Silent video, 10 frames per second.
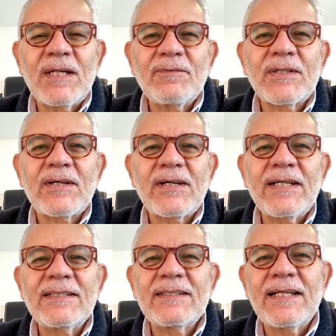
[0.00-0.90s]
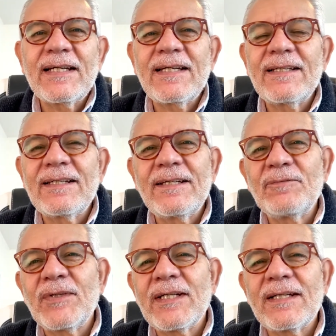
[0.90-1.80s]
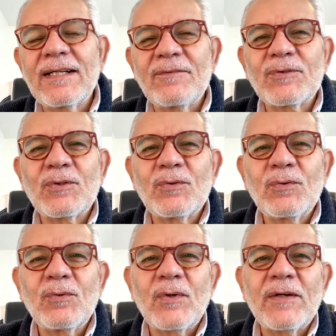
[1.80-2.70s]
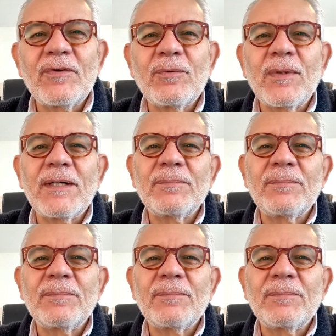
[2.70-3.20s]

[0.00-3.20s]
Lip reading: Have a great day, evening, afternoon, whatever it might